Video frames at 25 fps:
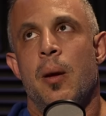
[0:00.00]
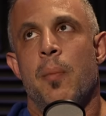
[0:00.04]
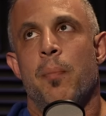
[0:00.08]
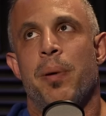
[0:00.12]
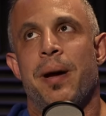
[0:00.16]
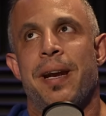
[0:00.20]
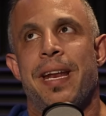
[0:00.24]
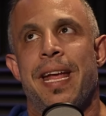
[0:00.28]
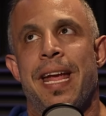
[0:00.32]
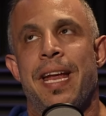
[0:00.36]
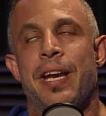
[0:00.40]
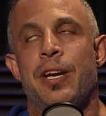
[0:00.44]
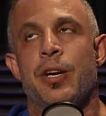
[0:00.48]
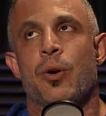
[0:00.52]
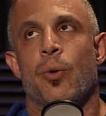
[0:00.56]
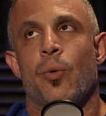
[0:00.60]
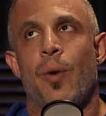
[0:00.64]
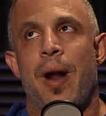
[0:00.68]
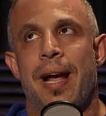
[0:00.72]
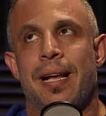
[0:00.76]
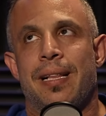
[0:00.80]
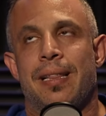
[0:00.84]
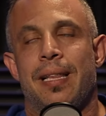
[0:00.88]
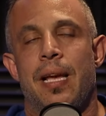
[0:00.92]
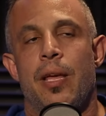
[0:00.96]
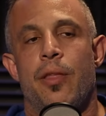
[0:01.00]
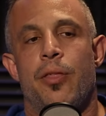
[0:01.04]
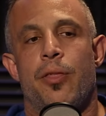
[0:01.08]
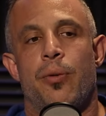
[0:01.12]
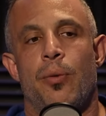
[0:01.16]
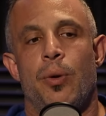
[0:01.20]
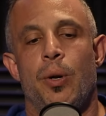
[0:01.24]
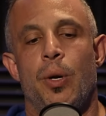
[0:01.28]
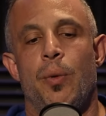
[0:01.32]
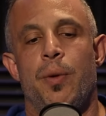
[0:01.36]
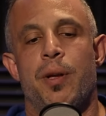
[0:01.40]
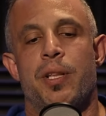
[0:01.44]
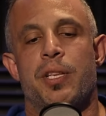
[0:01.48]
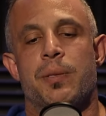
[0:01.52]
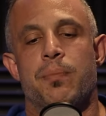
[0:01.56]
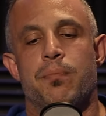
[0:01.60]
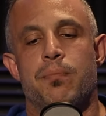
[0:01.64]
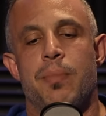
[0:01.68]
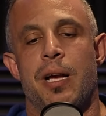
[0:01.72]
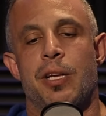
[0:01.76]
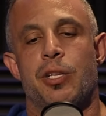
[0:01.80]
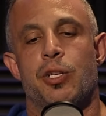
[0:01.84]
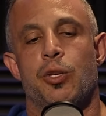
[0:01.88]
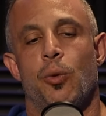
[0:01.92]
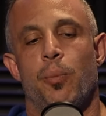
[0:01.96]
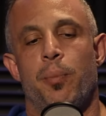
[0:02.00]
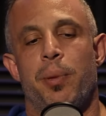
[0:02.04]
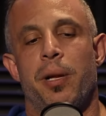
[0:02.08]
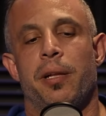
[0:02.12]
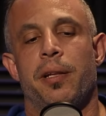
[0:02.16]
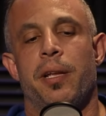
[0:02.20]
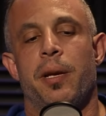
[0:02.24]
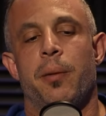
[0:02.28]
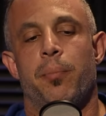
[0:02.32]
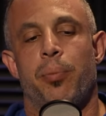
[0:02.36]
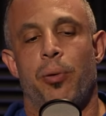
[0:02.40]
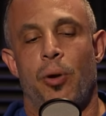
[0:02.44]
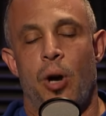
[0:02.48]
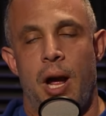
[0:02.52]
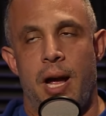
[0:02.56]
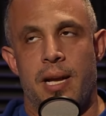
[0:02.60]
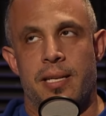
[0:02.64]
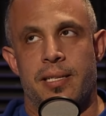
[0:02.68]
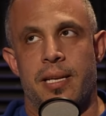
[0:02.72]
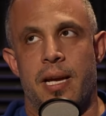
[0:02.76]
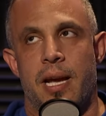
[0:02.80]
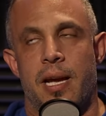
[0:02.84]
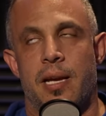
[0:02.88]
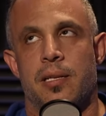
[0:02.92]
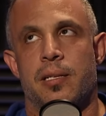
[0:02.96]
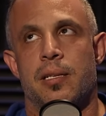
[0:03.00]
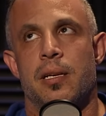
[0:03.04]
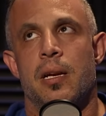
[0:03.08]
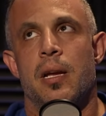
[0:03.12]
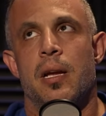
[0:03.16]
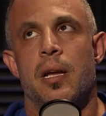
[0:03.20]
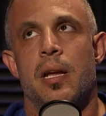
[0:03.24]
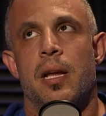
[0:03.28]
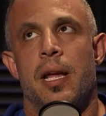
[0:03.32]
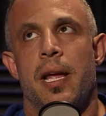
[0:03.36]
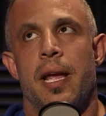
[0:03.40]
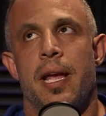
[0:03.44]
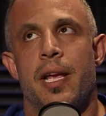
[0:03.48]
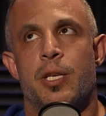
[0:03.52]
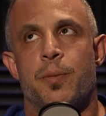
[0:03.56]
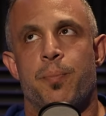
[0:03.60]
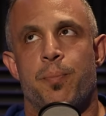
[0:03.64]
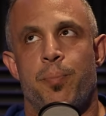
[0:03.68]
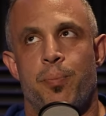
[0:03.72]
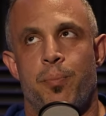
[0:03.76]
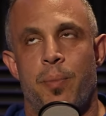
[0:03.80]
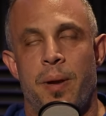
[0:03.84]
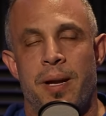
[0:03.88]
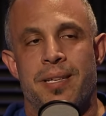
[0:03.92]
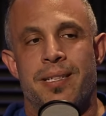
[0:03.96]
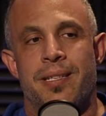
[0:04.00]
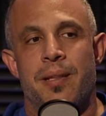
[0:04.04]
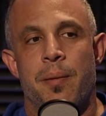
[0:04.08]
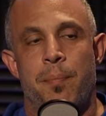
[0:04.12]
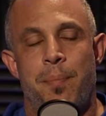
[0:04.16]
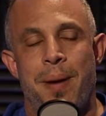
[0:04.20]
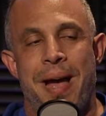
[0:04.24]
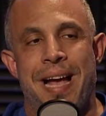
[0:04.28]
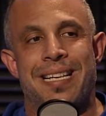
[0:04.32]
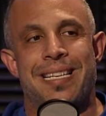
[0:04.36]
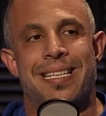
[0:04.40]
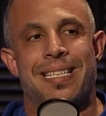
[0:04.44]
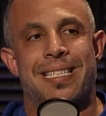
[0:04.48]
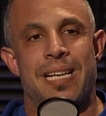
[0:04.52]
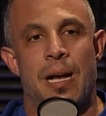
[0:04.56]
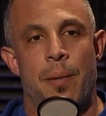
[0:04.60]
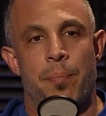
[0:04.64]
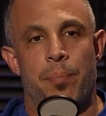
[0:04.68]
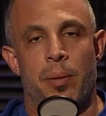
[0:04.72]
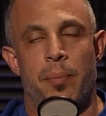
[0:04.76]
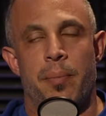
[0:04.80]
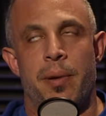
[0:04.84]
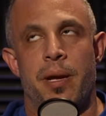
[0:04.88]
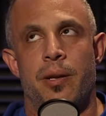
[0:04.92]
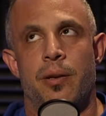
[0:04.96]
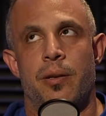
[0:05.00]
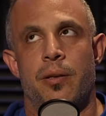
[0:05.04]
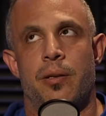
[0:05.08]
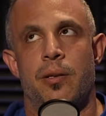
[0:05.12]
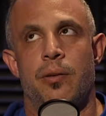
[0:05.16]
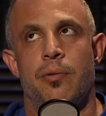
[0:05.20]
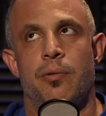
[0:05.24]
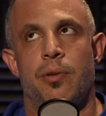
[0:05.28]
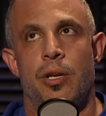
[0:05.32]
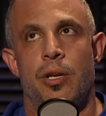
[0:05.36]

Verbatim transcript: but indirectly through its muscle building process is, is the best supplement to